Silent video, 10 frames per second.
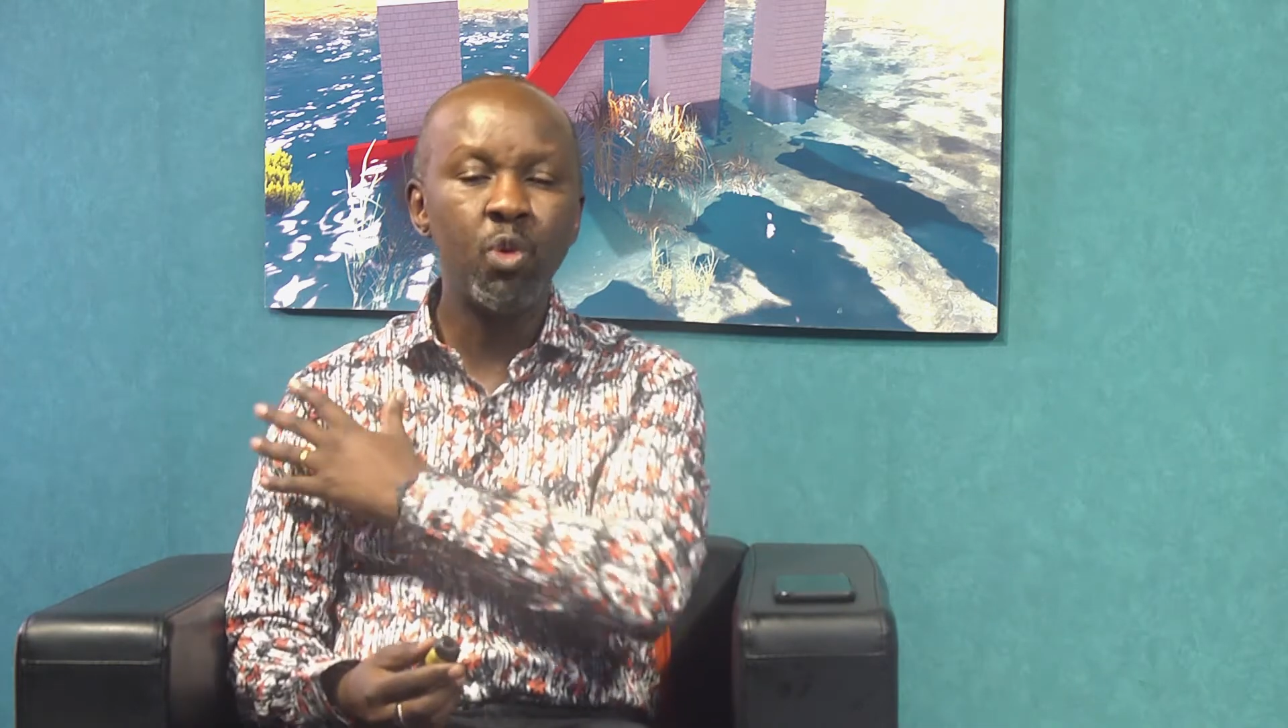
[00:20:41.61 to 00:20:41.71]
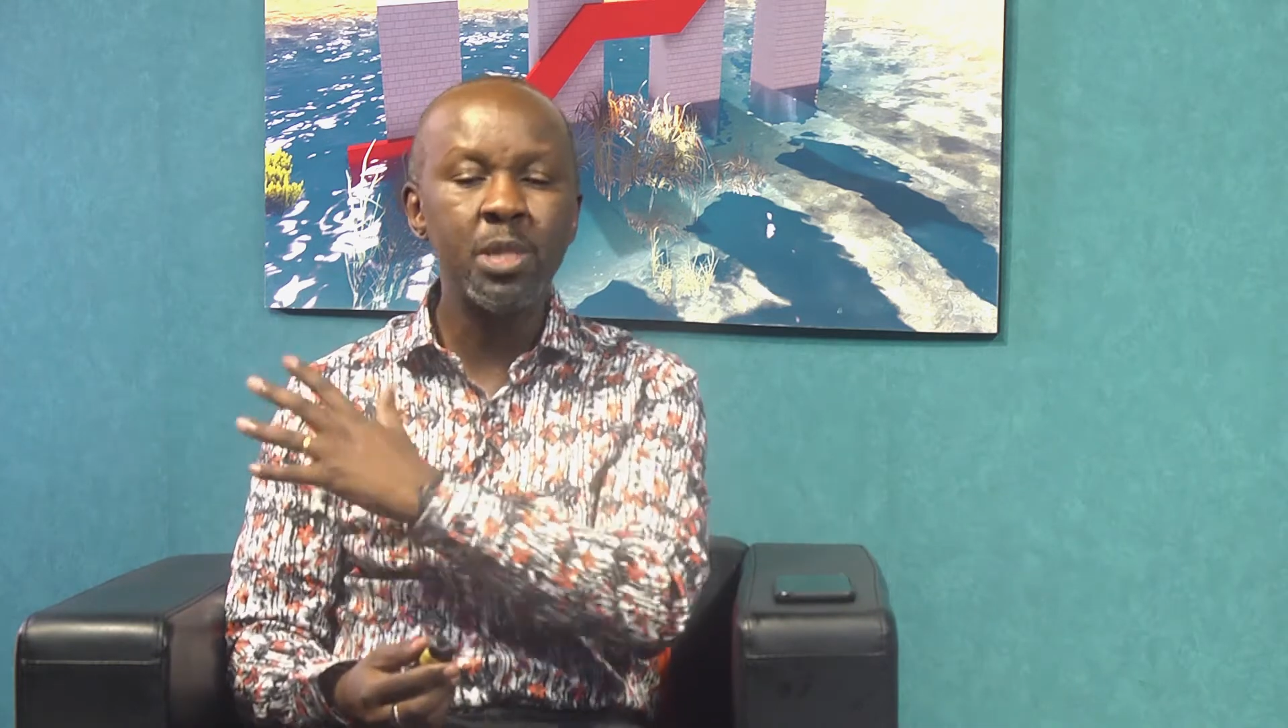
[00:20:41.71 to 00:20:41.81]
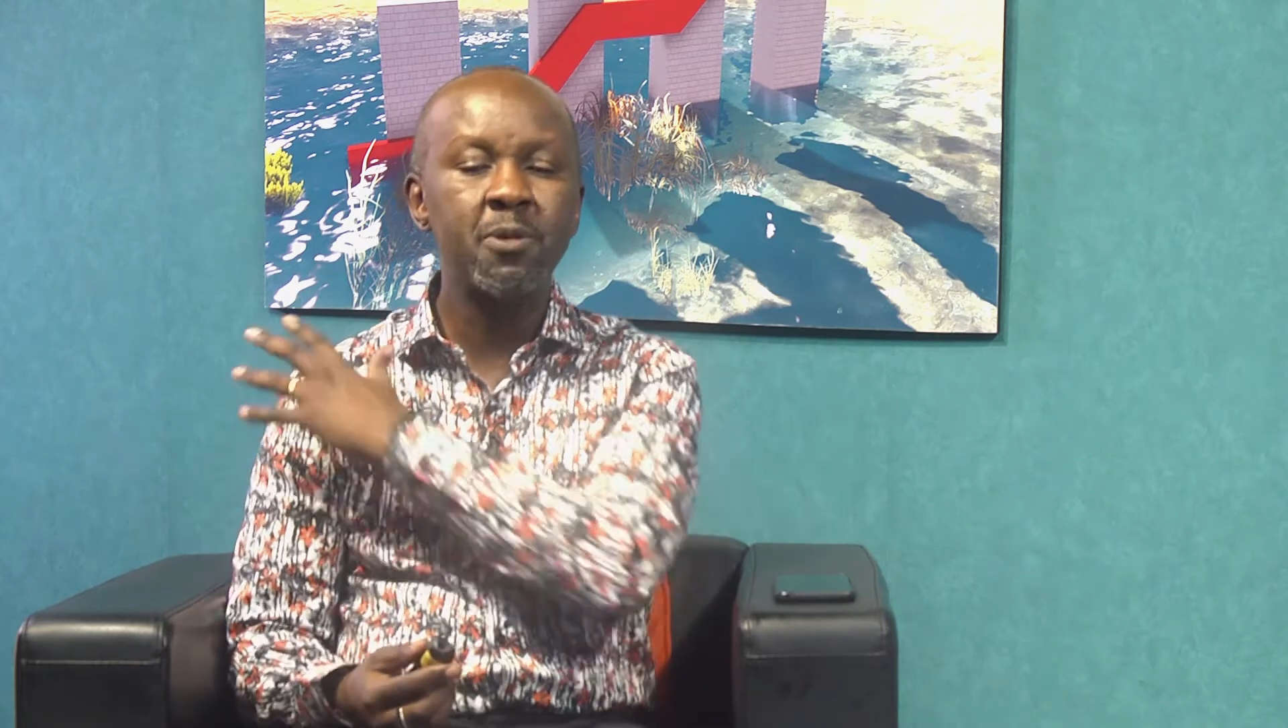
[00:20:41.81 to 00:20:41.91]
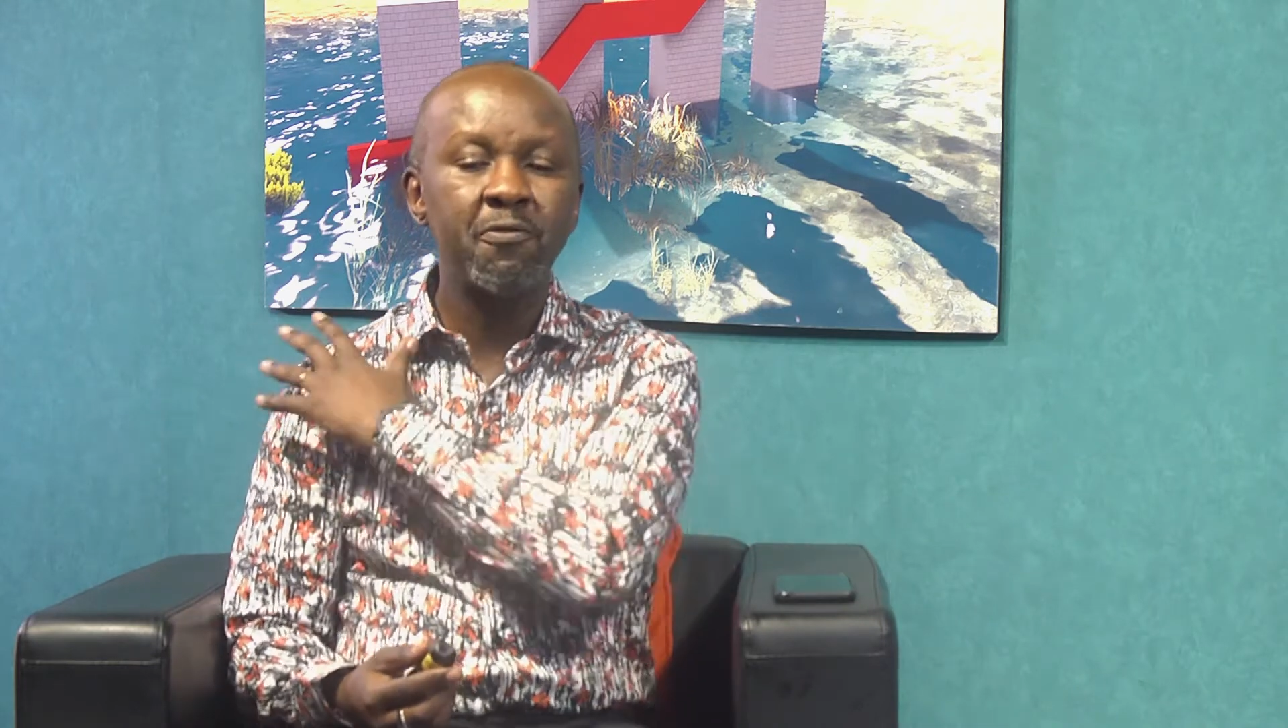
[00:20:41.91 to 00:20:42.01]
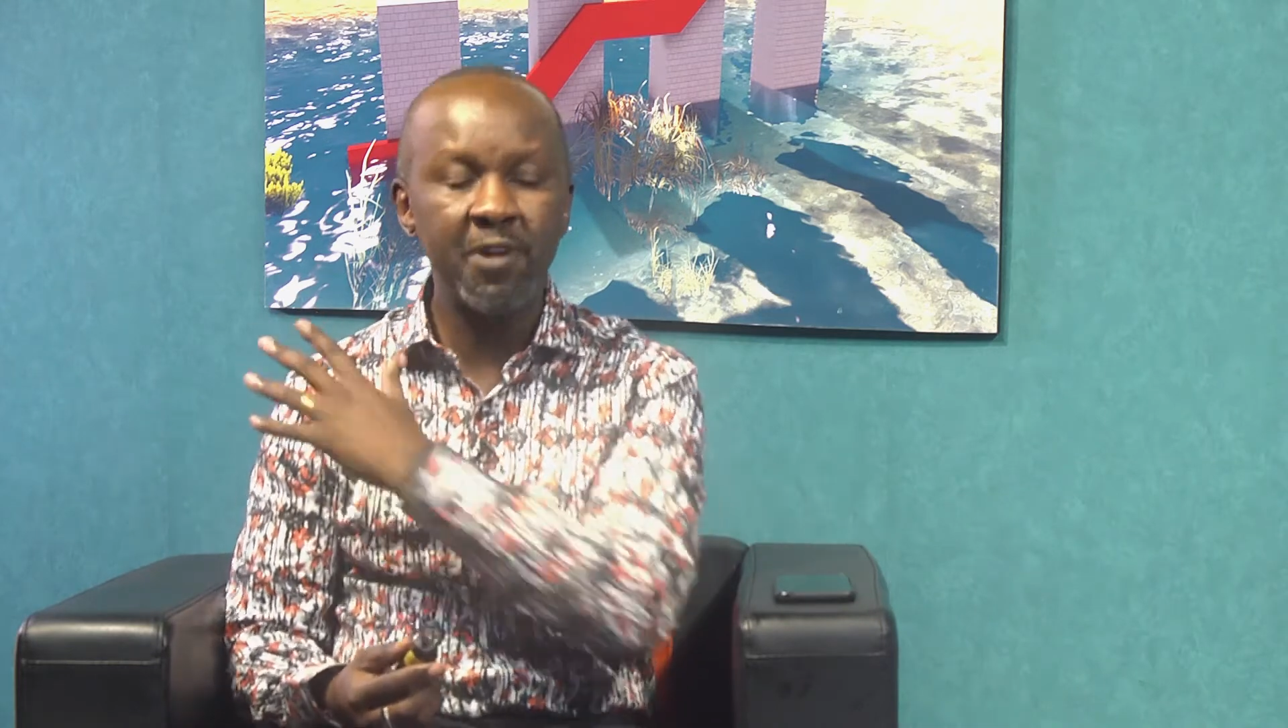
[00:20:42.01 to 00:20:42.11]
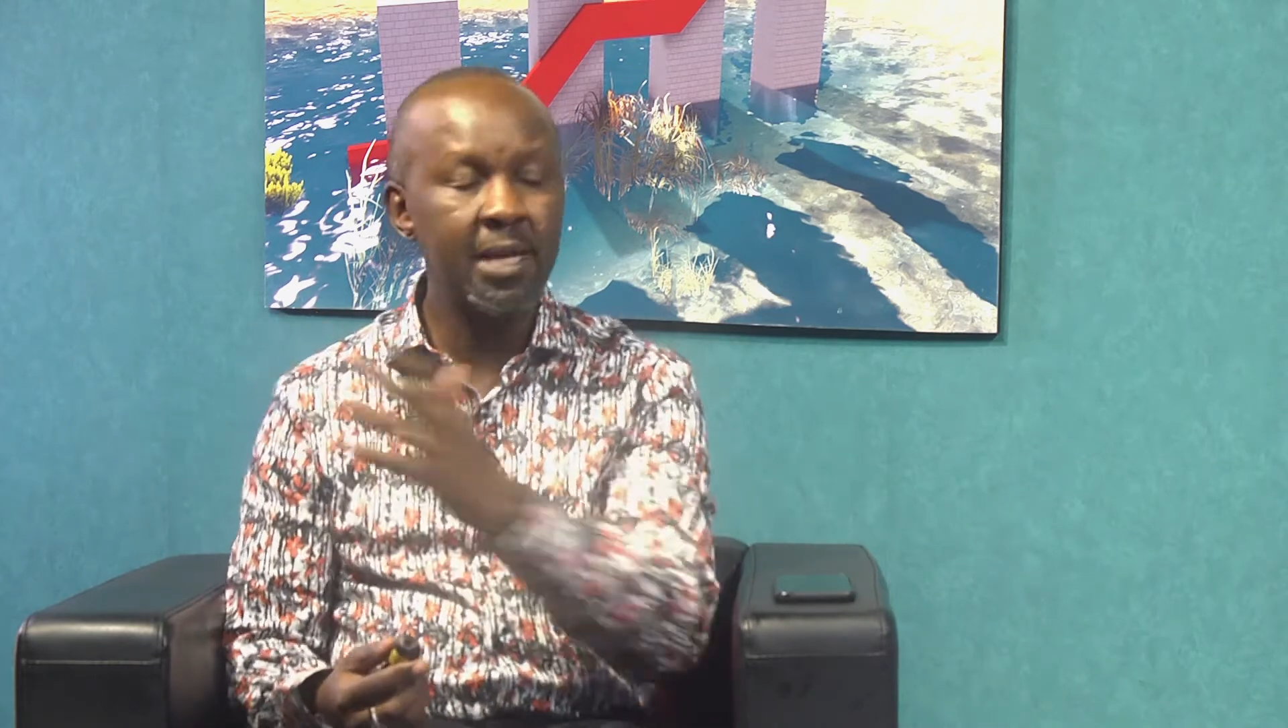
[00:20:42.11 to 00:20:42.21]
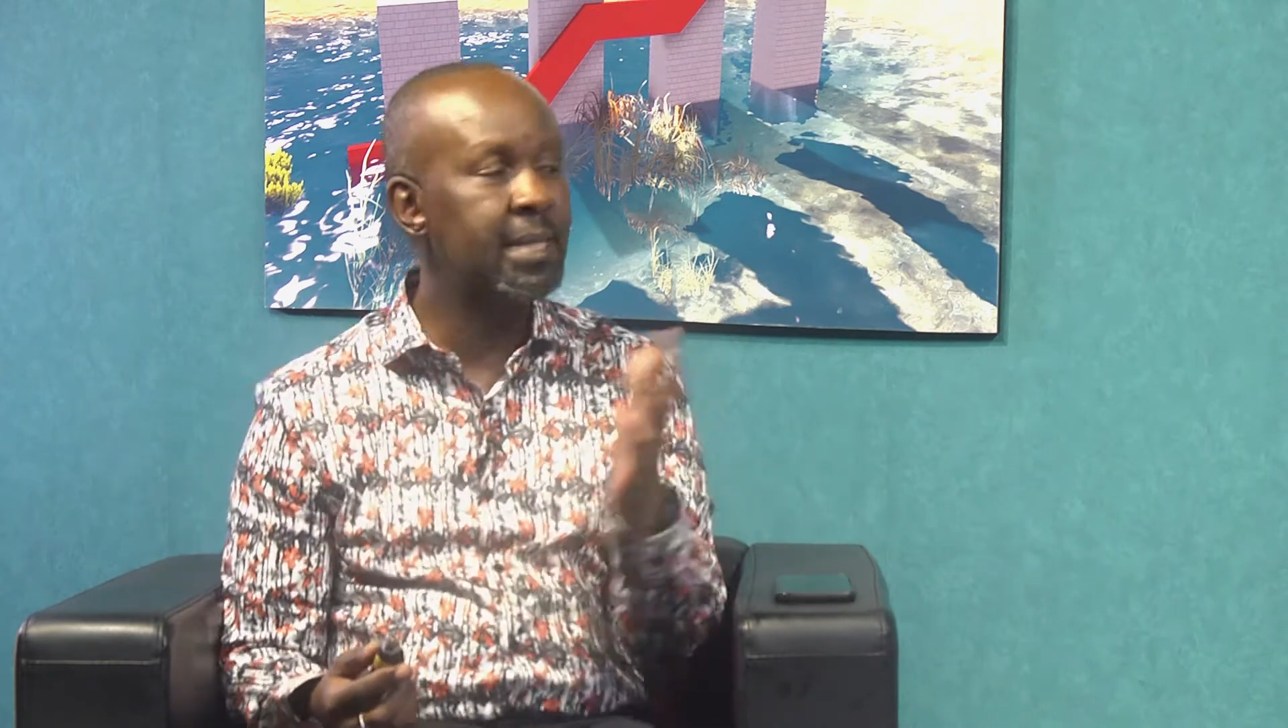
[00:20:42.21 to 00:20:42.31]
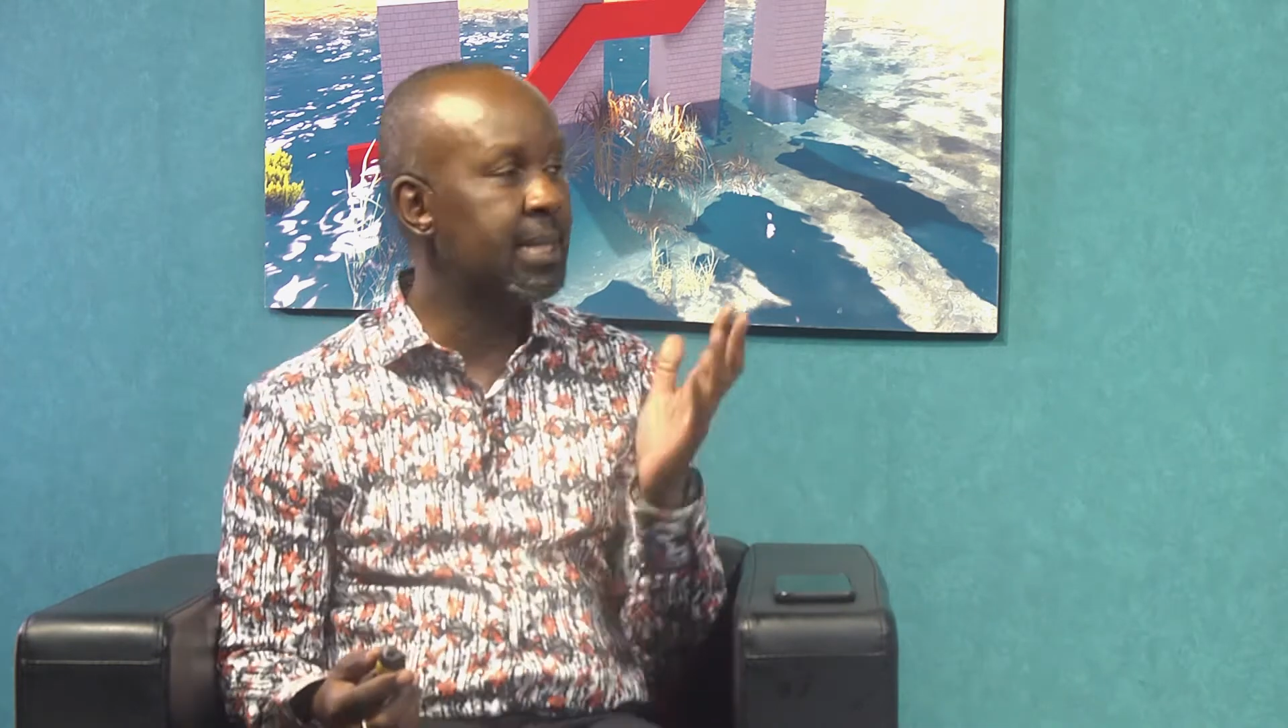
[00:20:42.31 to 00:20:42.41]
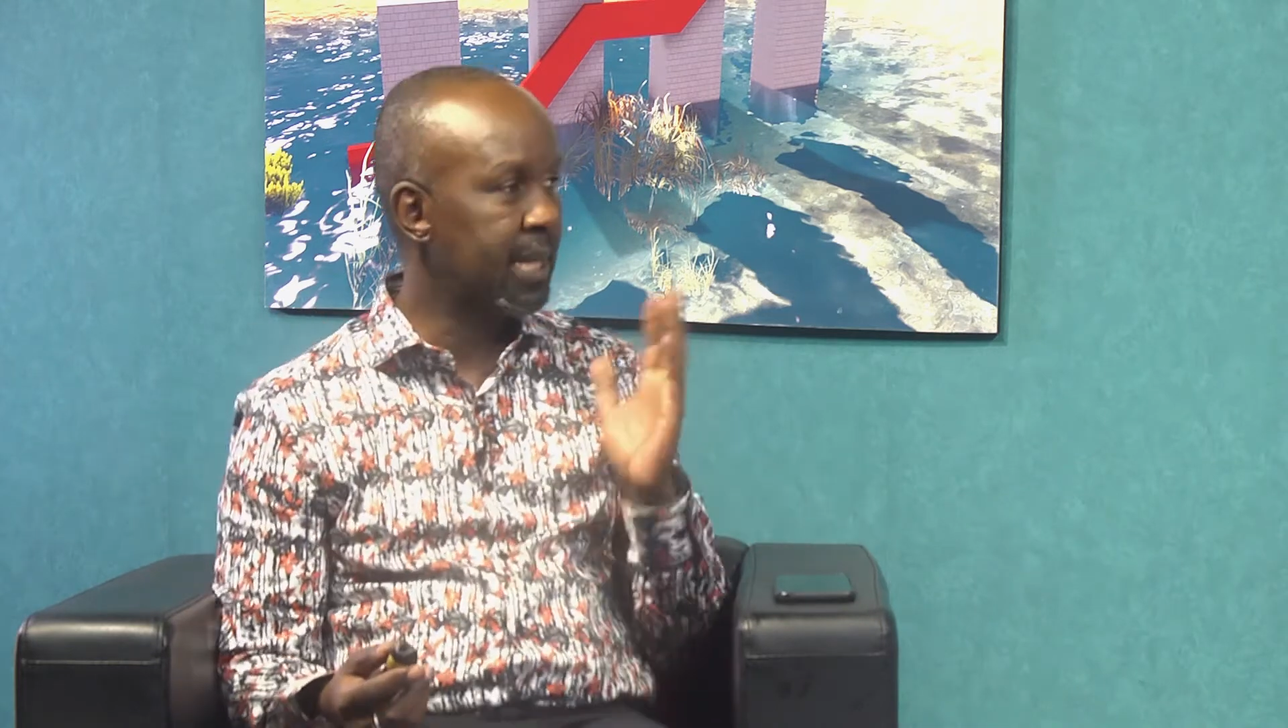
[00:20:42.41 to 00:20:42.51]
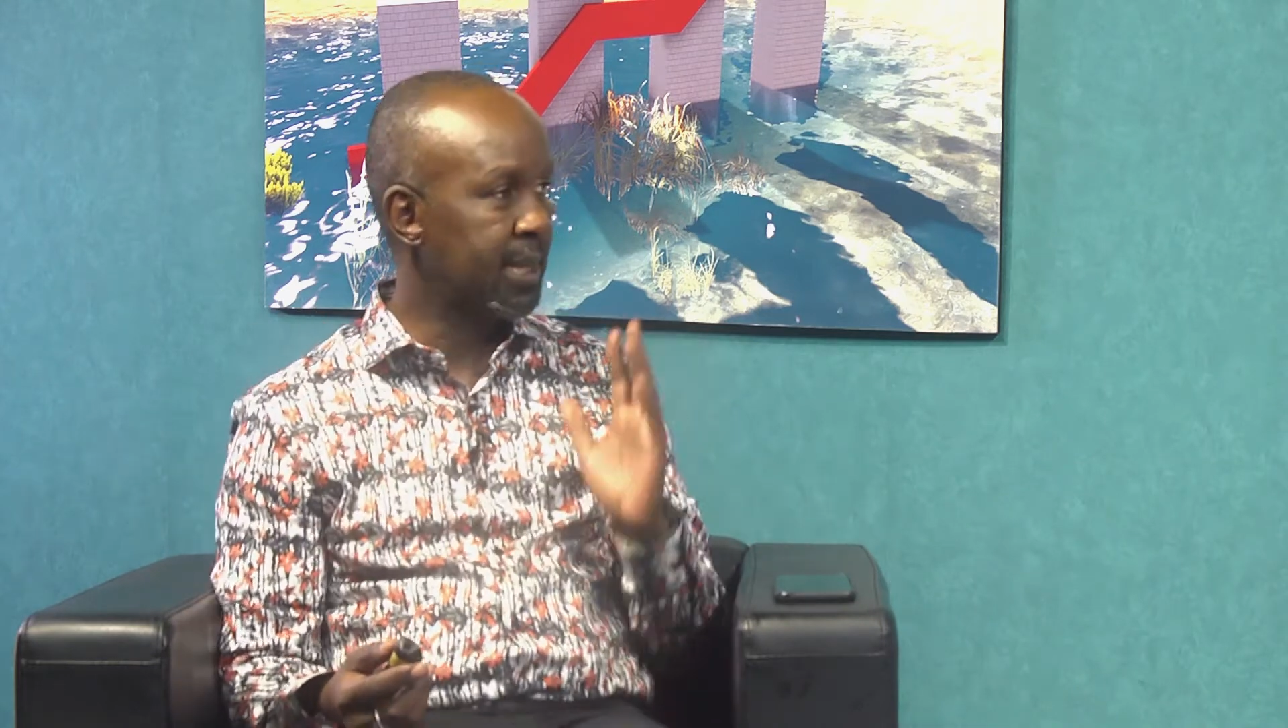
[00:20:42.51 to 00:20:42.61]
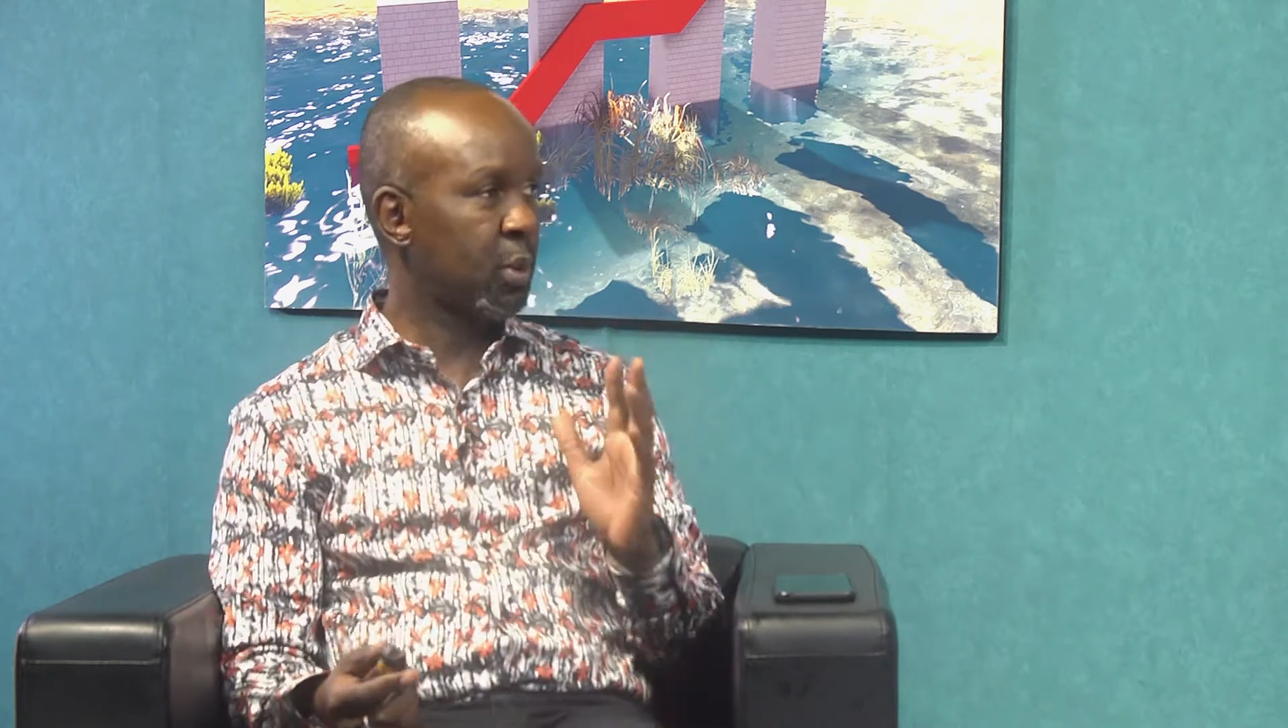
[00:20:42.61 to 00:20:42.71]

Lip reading: which field it is.